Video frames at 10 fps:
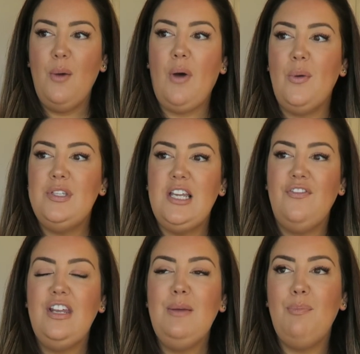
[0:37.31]
but I was
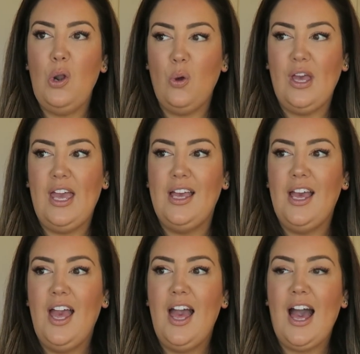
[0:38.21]
definitely
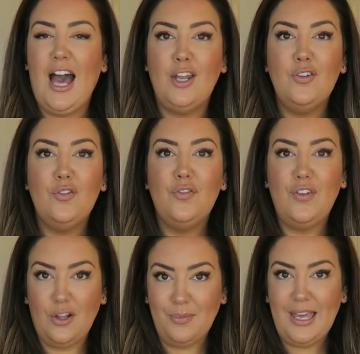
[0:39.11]
blogging and
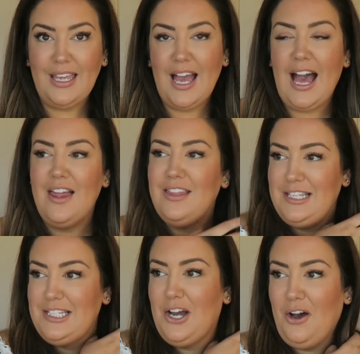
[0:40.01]
filming at
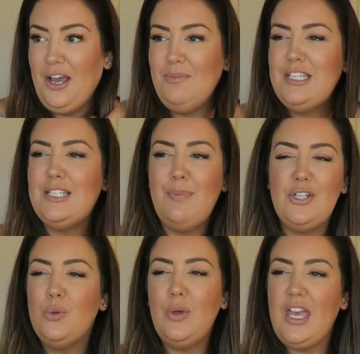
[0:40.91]
this time, this
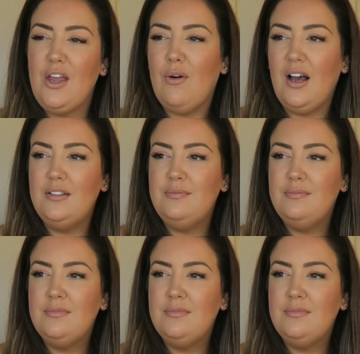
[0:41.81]
special era,